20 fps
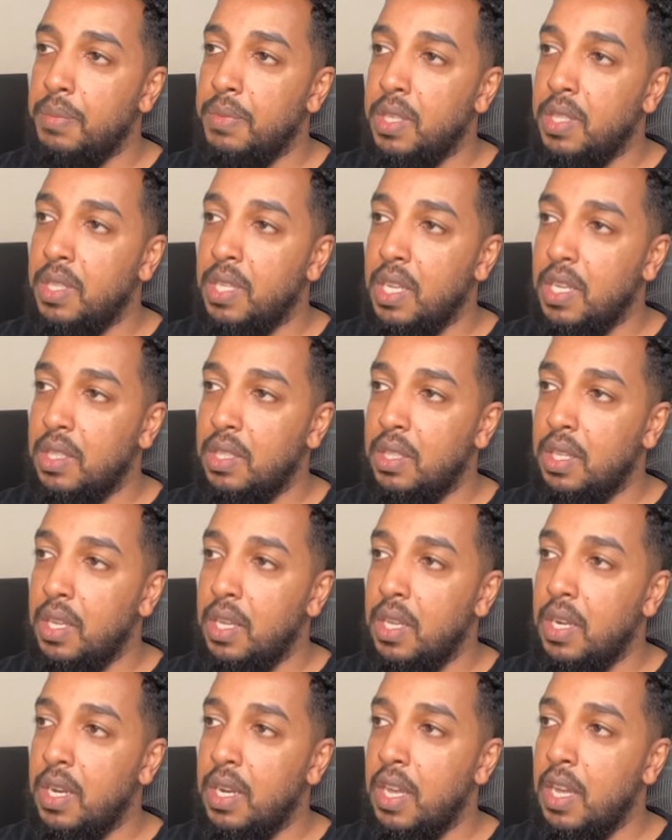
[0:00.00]
test
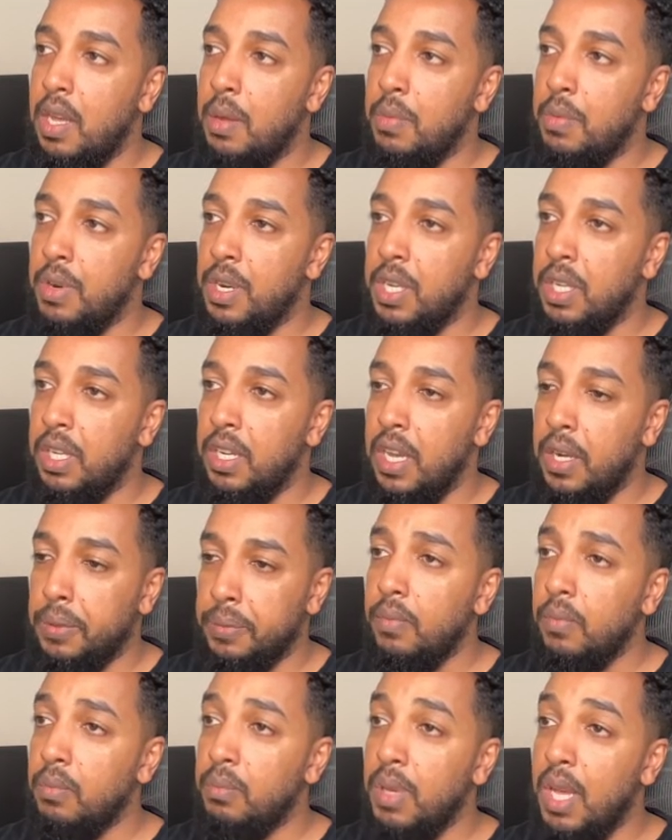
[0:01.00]
and I am running now
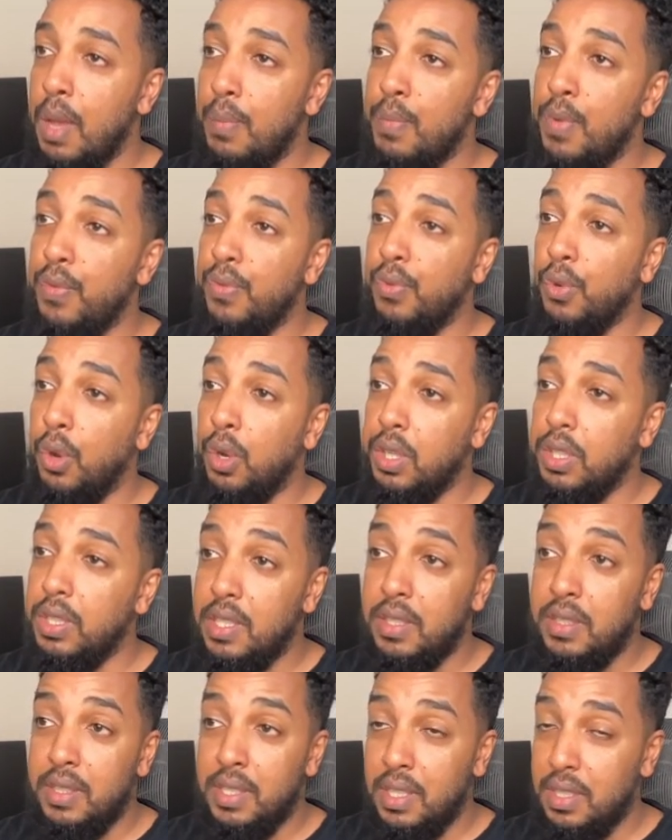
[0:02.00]
that before
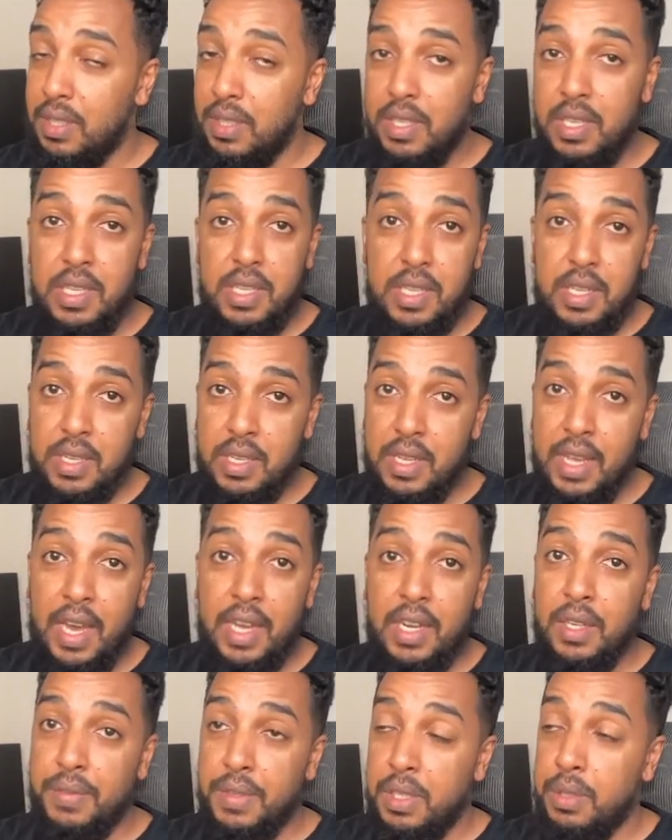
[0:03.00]
this got
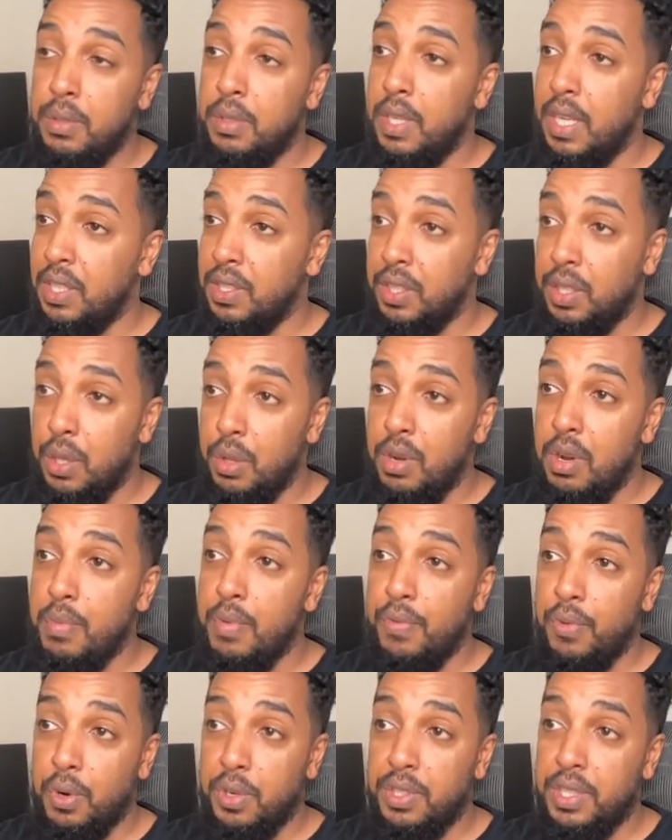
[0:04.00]
even executed,
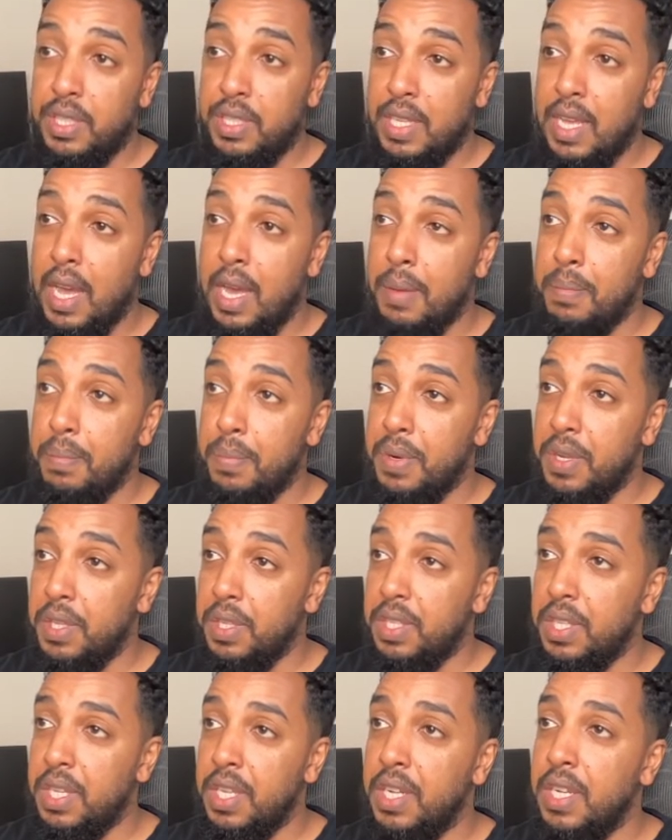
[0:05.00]
before this got
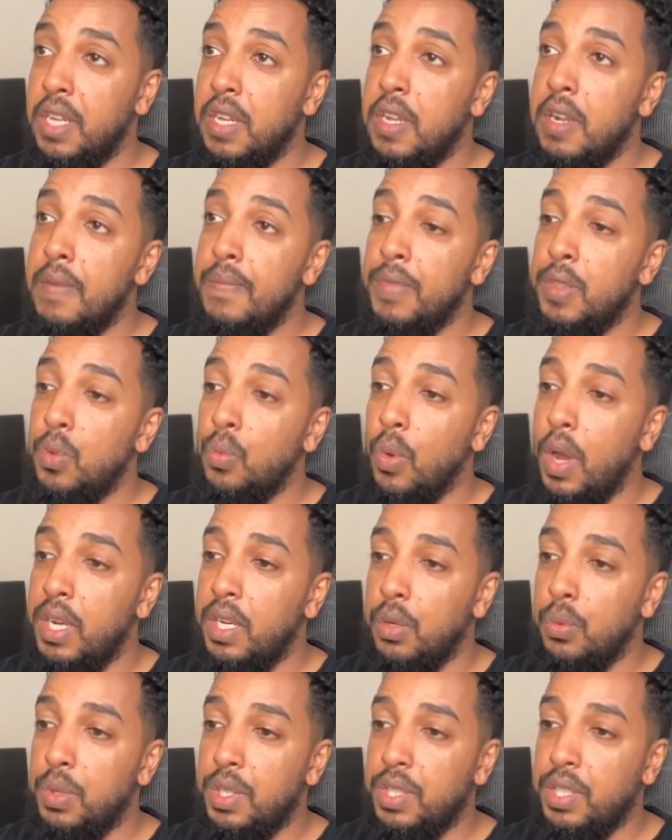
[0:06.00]
printed, what did
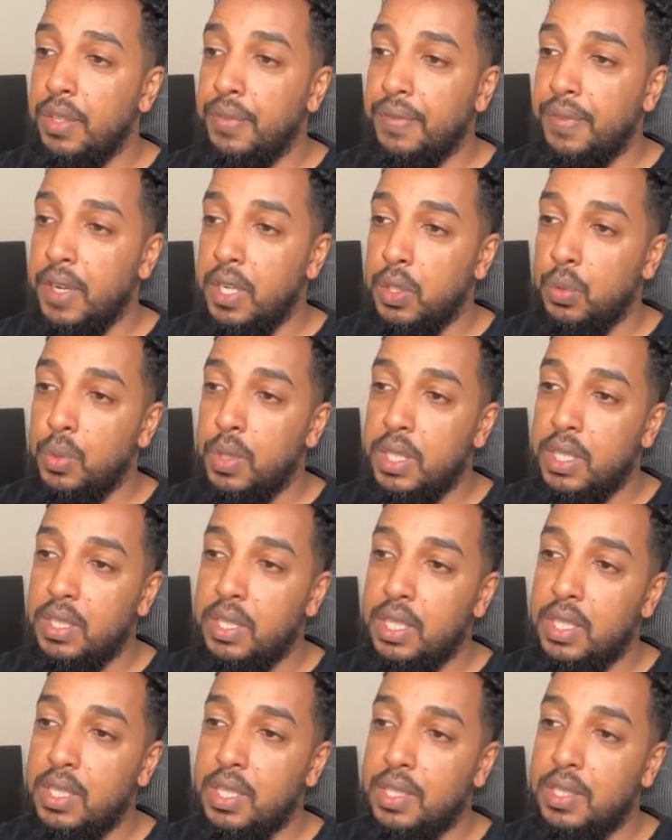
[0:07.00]
we see first? We see
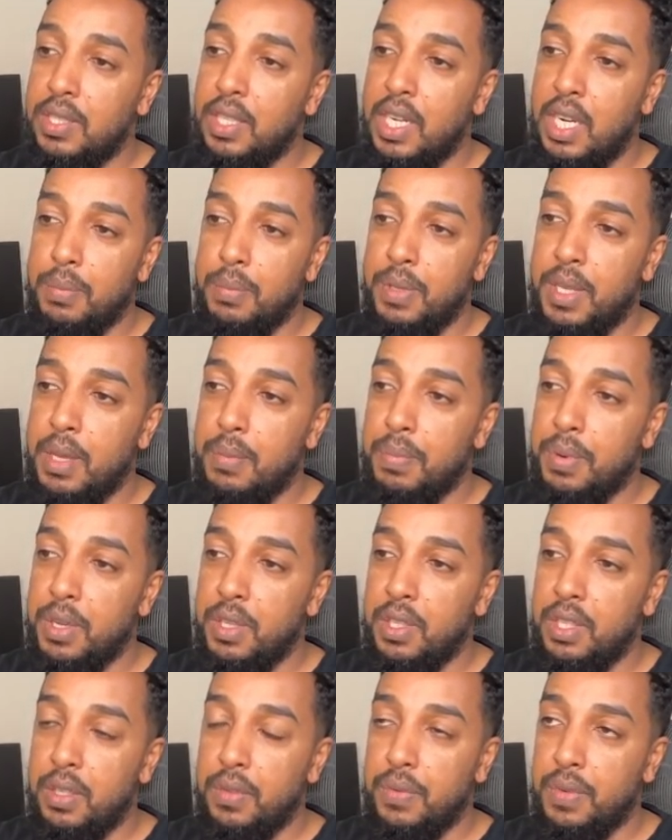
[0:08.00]
the setup get
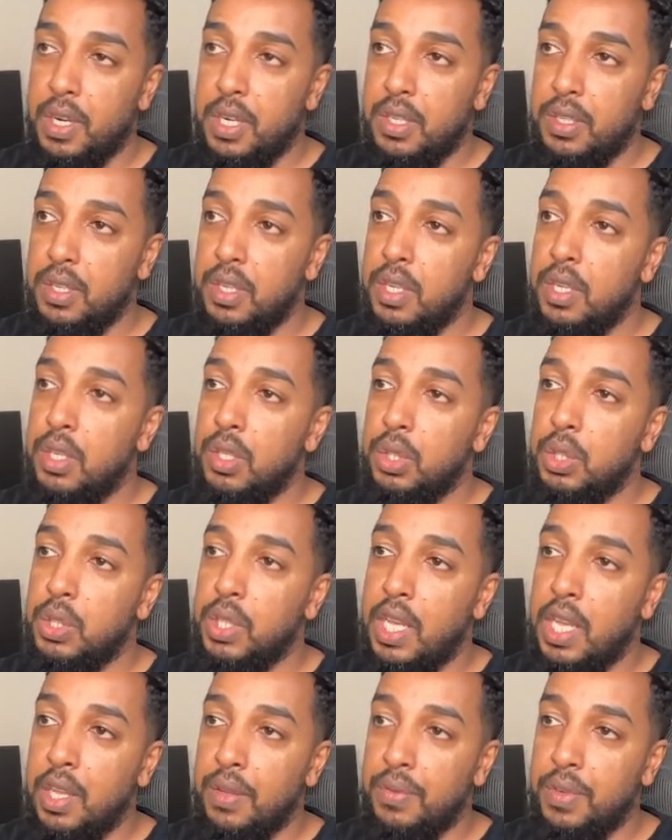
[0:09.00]
printed first. So
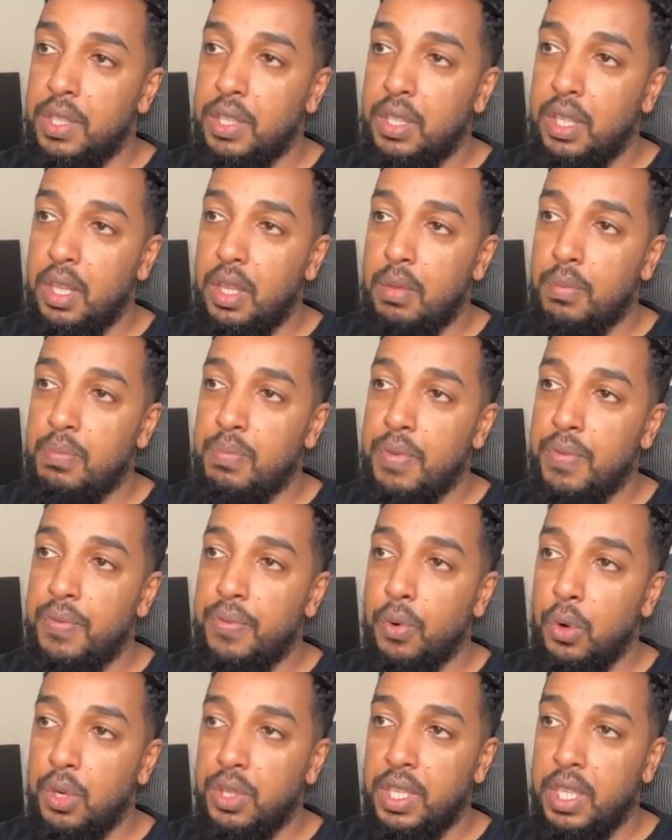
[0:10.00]
everything
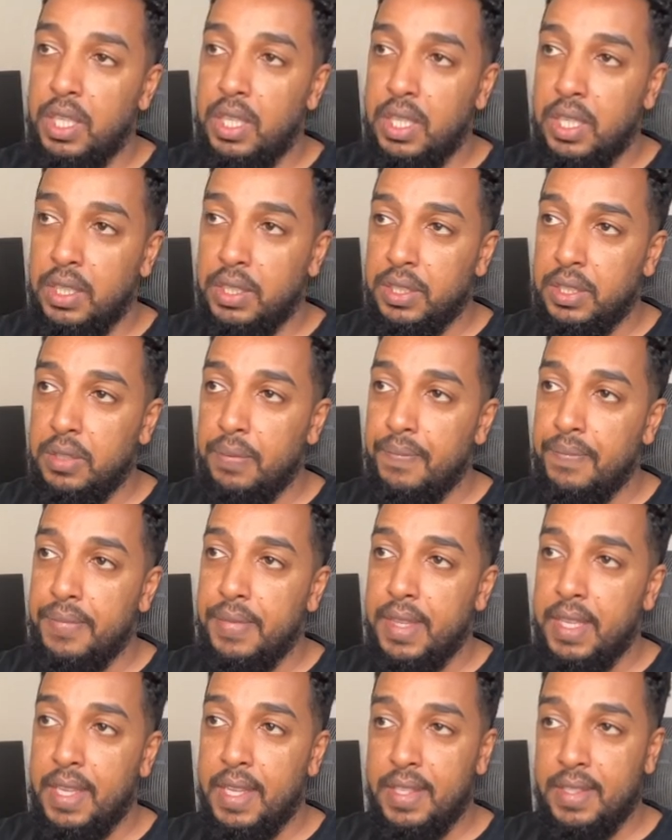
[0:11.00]
before the yield
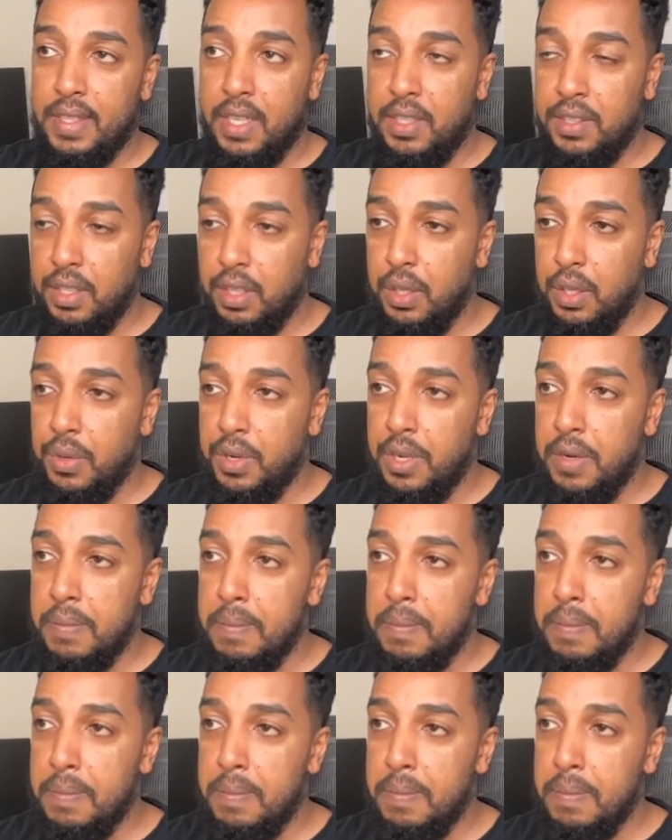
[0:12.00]
gets executed,